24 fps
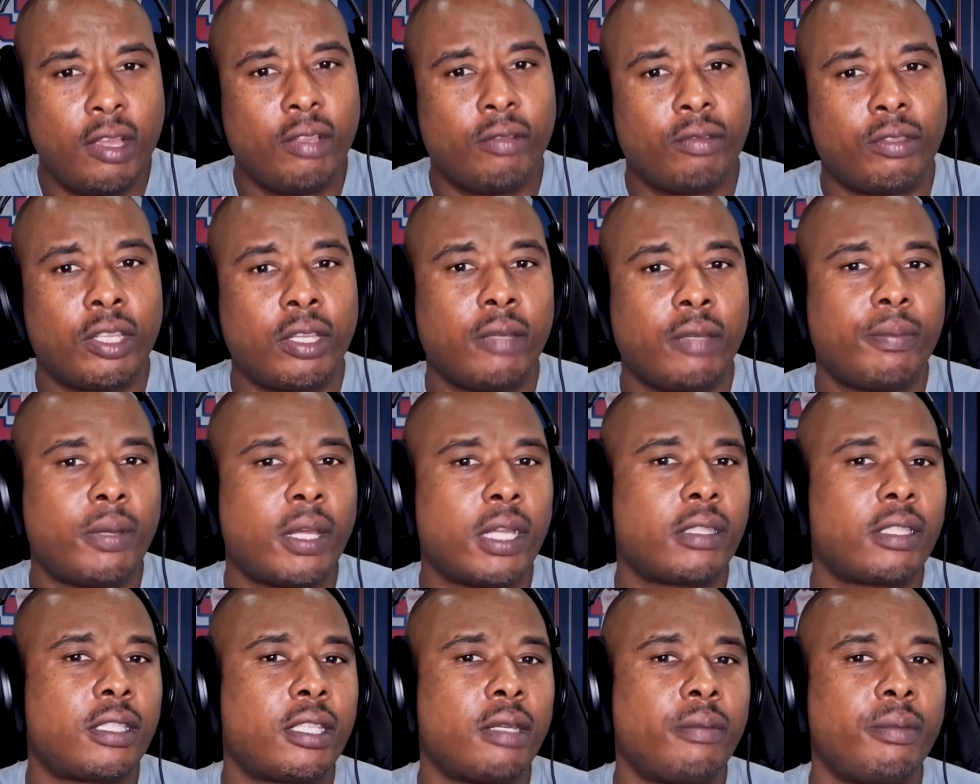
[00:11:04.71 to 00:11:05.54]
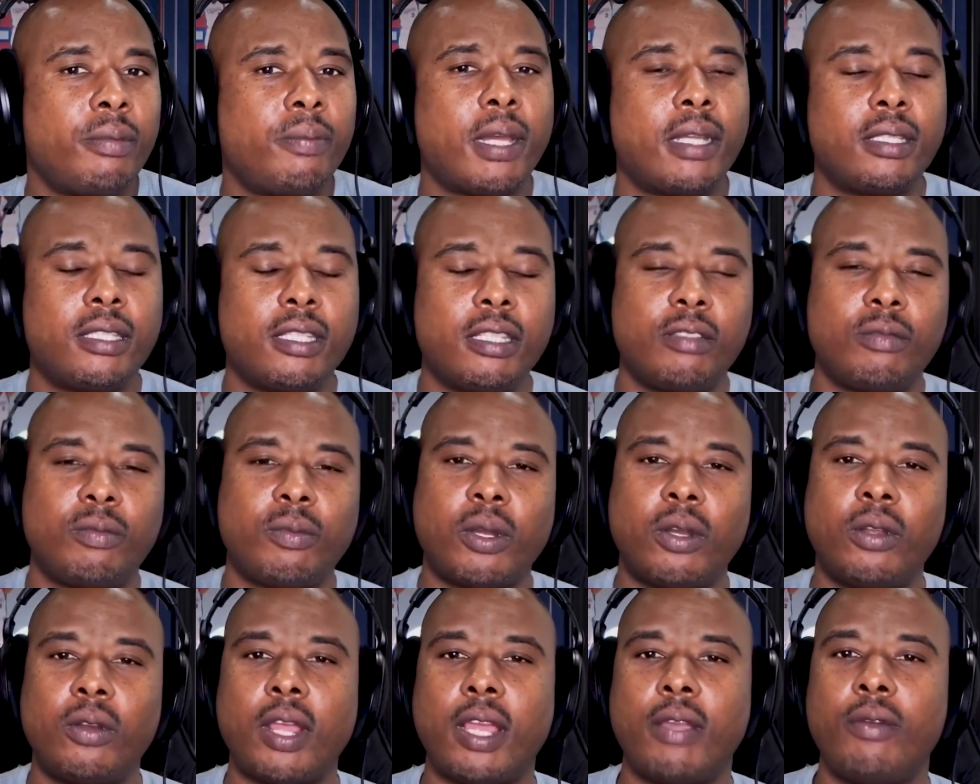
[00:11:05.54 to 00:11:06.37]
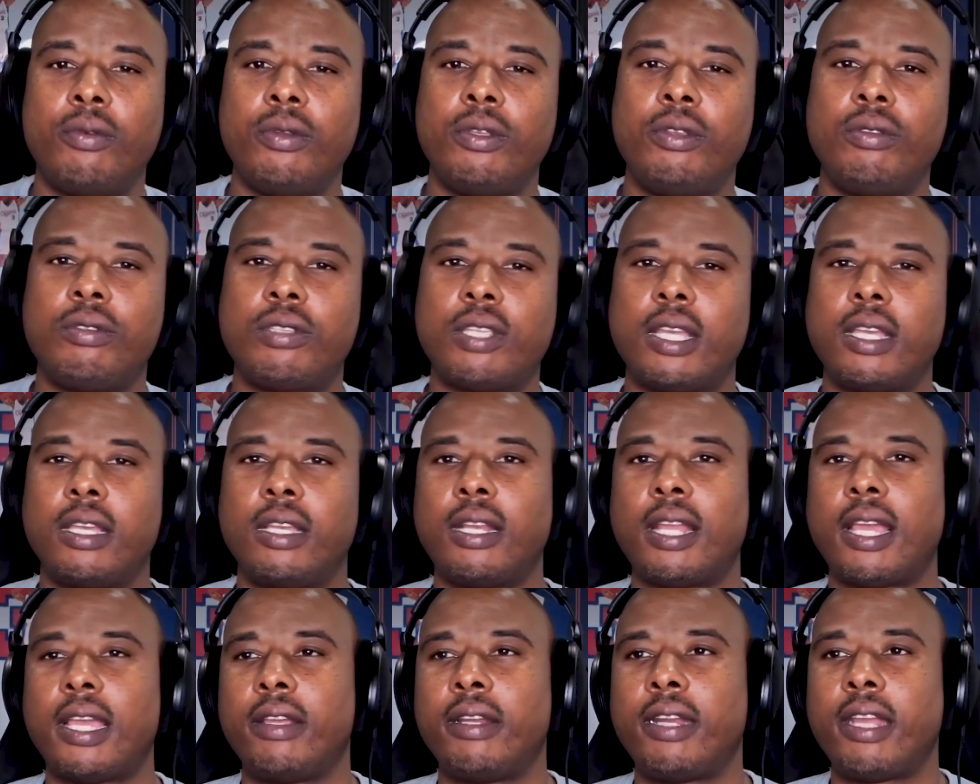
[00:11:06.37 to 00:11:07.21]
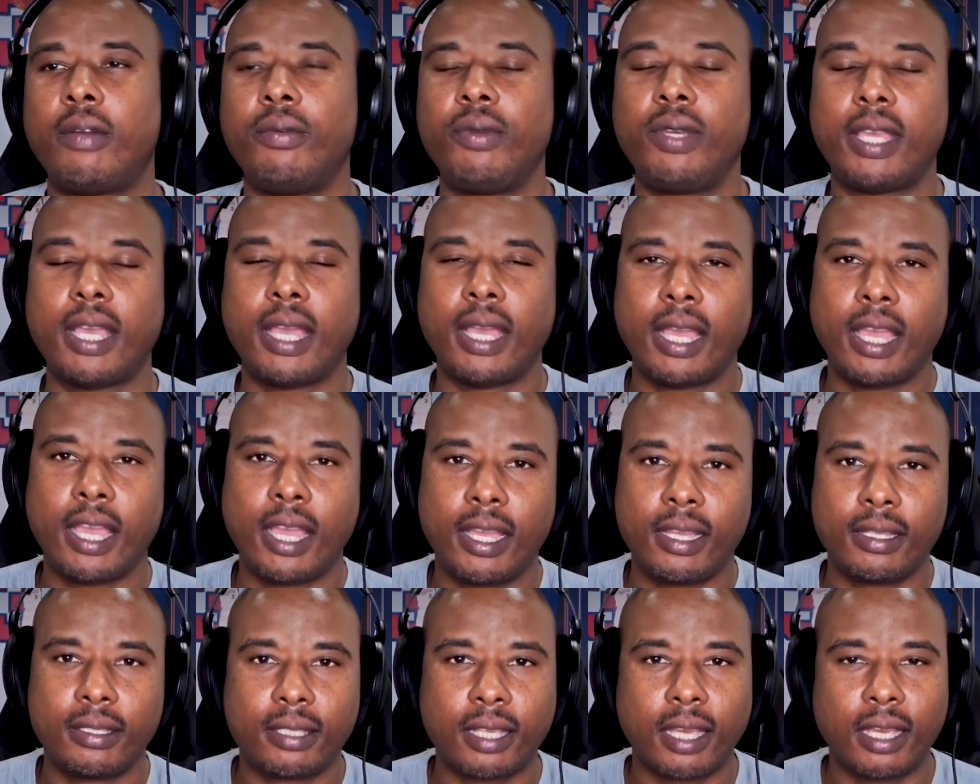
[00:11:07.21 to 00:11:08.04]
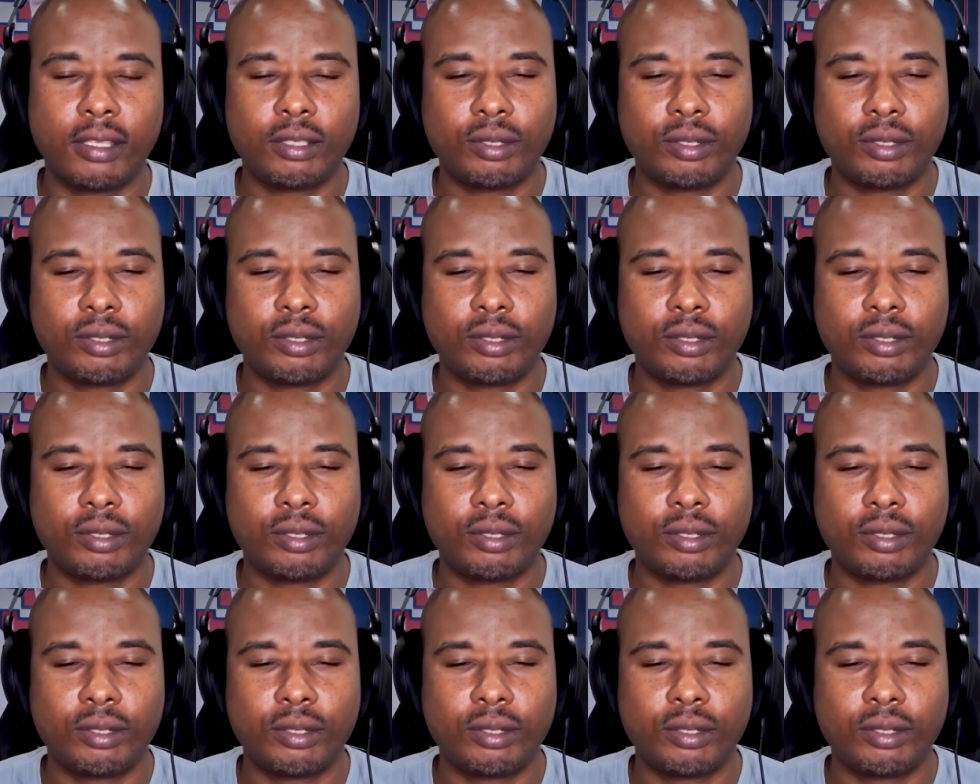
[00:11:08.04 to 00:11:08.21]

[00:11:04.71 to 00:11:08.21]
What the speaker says: it. Tell me about this, bro. Like when you take it, like now we got hindsight